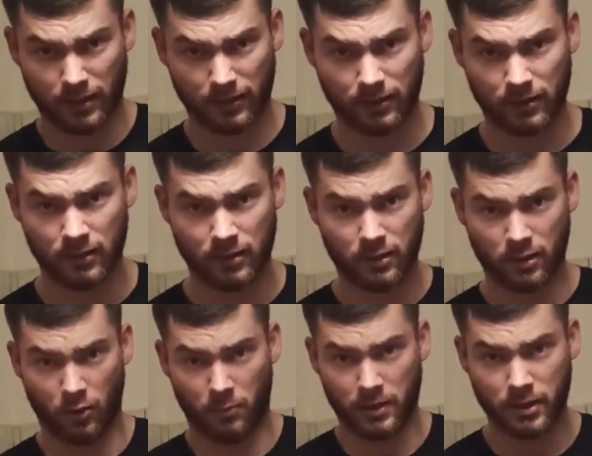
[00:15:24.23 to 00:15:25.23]
like
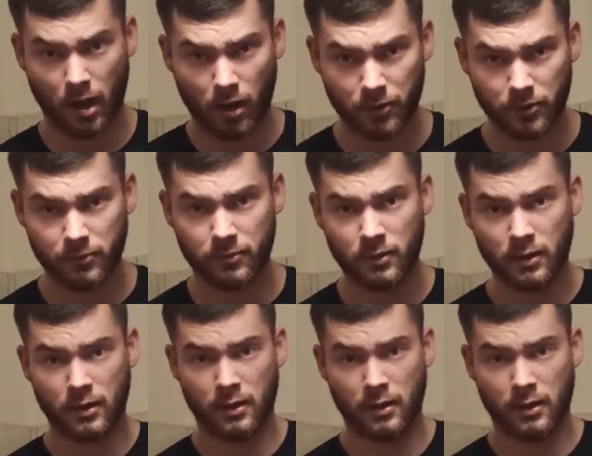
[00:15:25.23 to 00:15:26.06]
how big are you